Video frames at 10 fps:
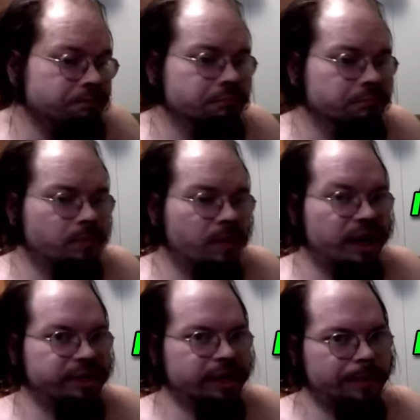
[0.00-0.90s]

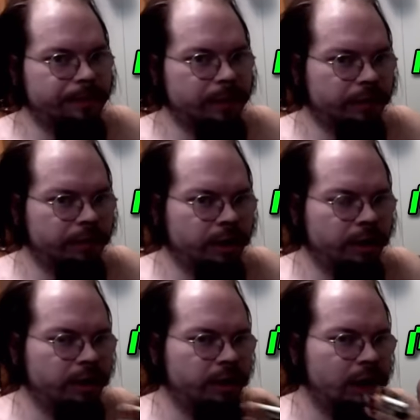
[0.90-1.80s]
9 times out of
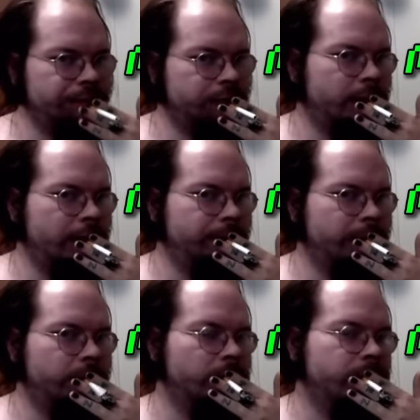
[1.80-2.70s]
10, half the time
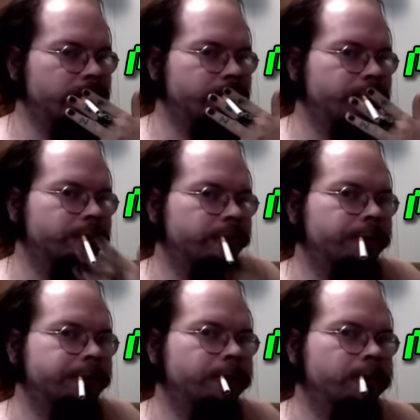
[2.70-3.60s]
anyways, so
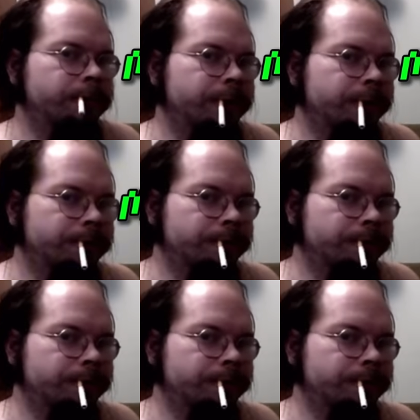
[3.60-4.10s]
it don't matter.